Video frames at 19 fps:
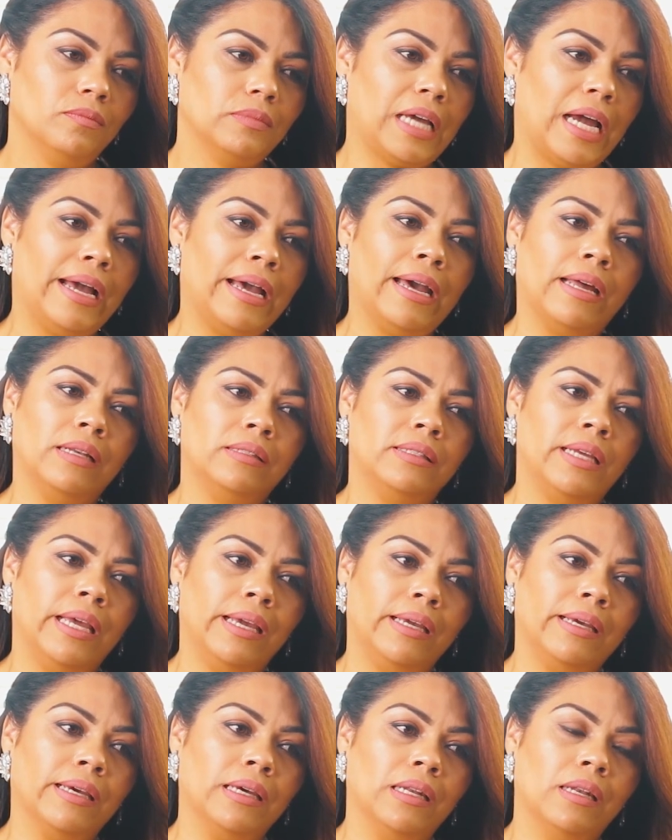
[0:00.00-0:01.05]
I had
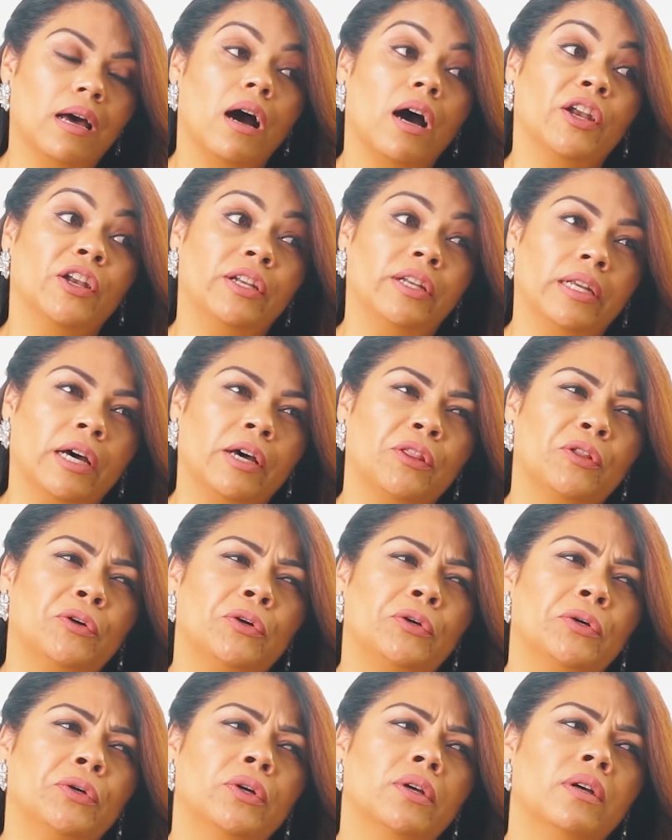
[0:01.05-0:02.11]
taken
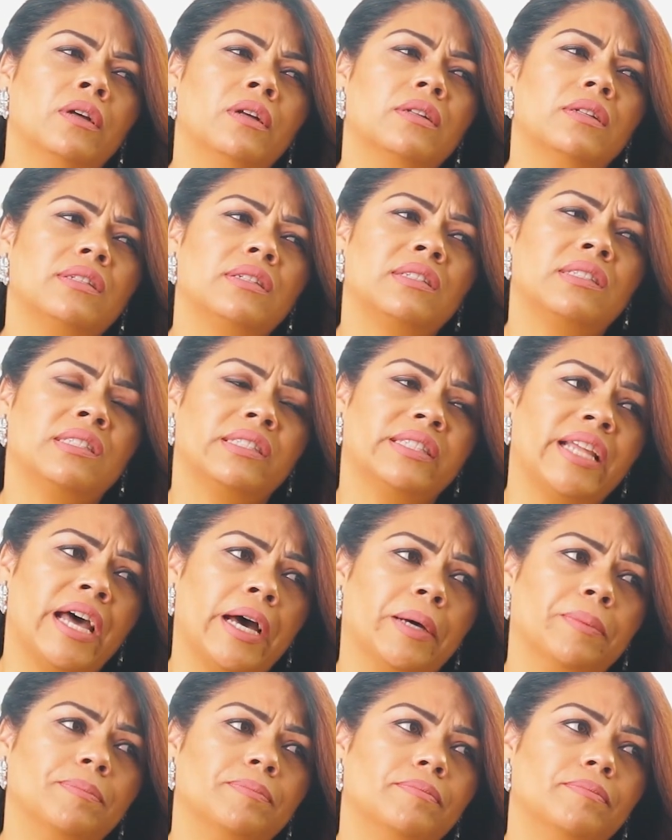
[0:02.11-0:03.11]
another step